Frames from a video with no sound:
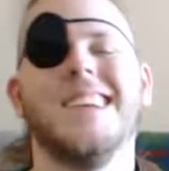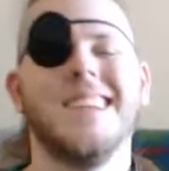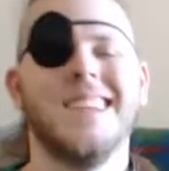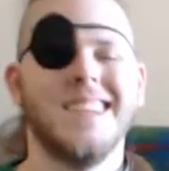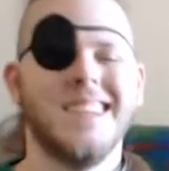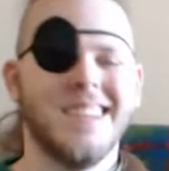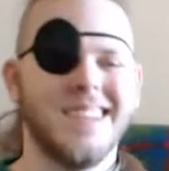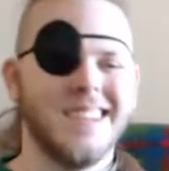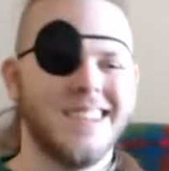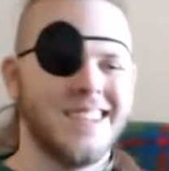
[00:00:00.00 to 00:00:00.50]

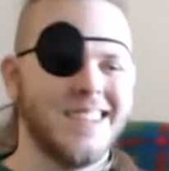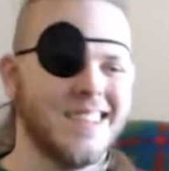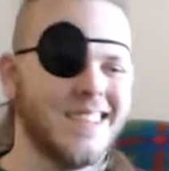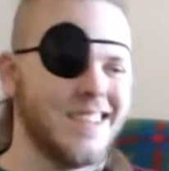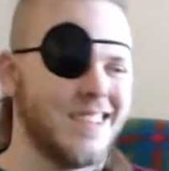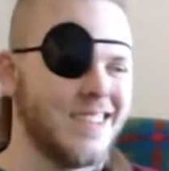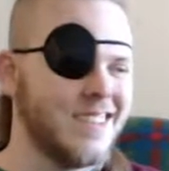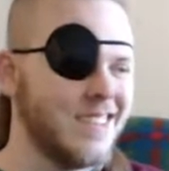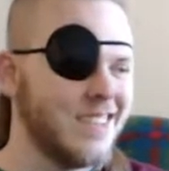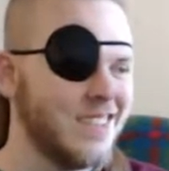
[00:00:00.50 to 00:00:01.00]

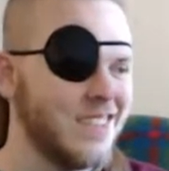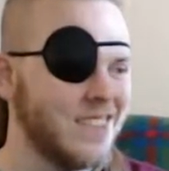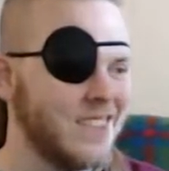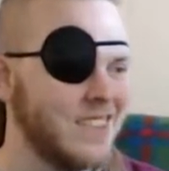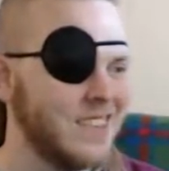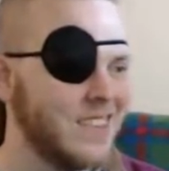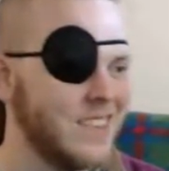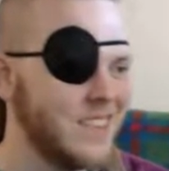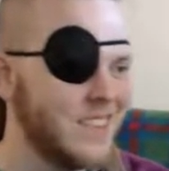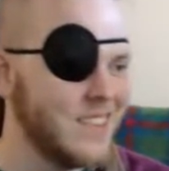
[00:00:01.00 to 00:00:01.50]

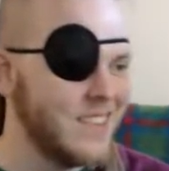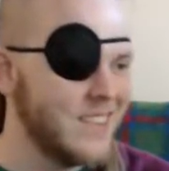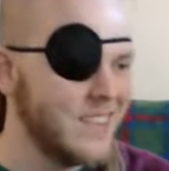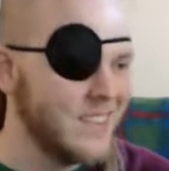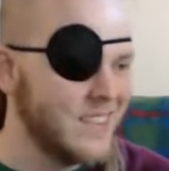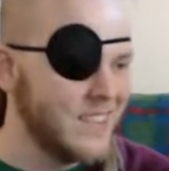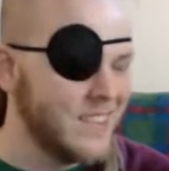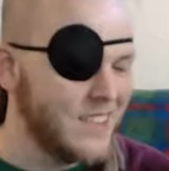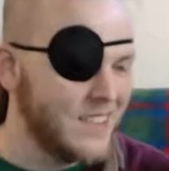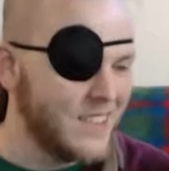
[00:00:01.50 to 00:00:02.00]

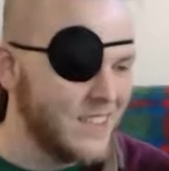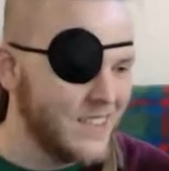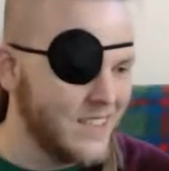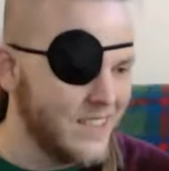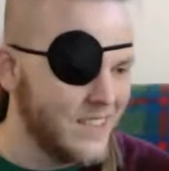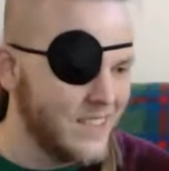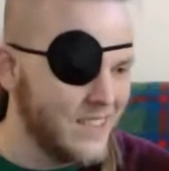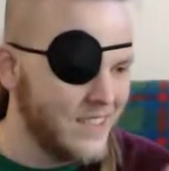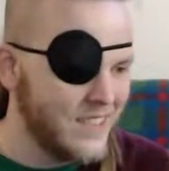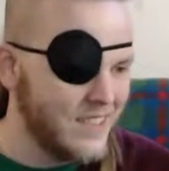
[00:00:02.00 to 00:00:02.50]

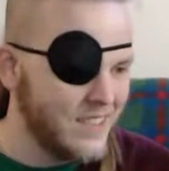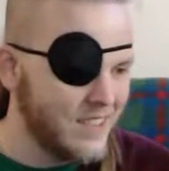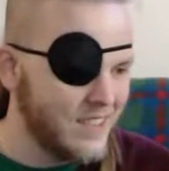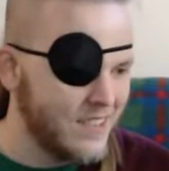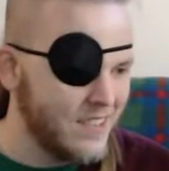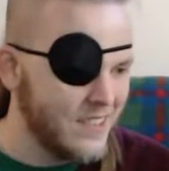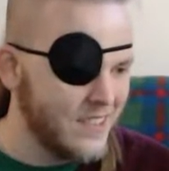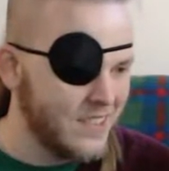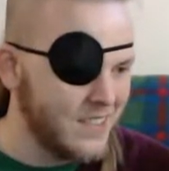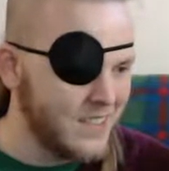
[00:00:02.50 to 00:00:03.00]

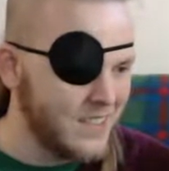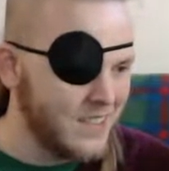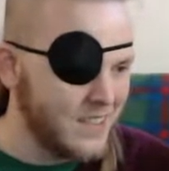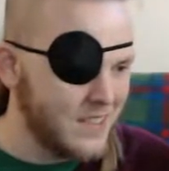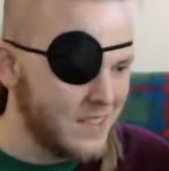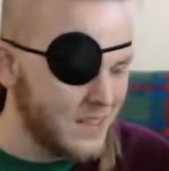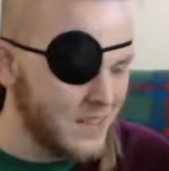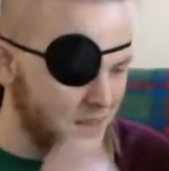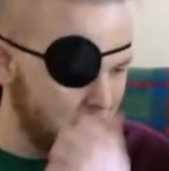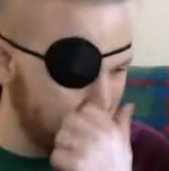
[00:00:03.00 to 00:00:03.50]

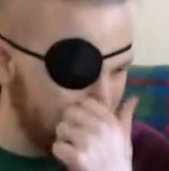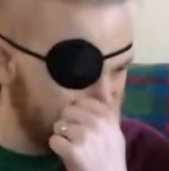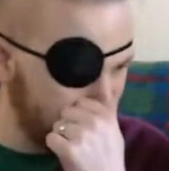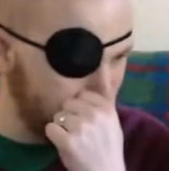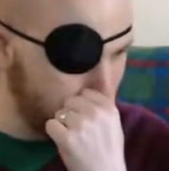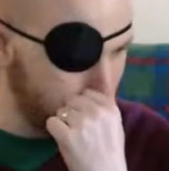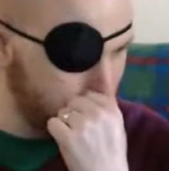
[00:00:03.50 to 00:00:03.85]
(silent)